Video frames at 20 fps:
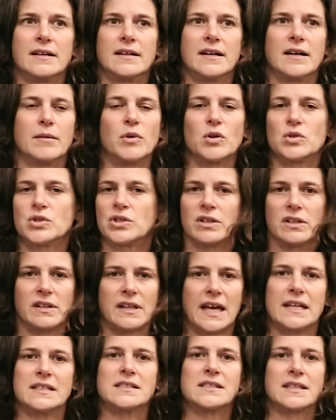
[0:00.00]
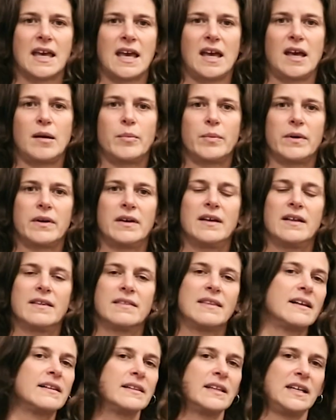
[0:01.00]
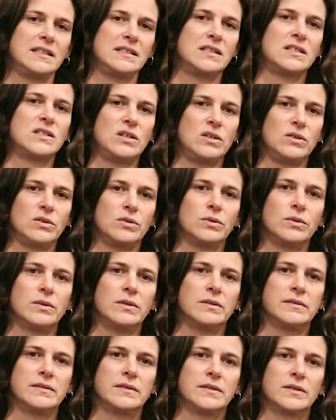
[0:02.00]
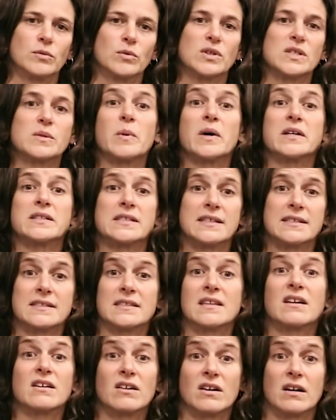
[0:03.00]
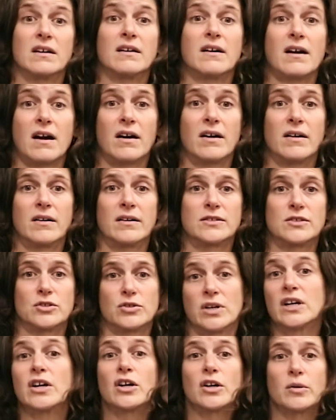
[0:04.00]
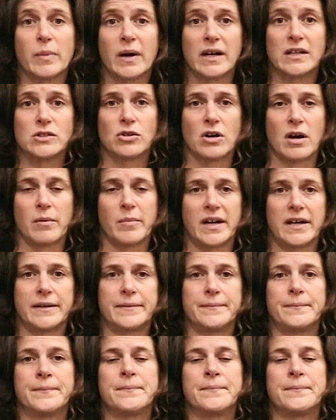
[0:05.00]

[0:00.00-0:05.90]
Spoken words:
emotional landscape that leads to responses that are triggered by trauma.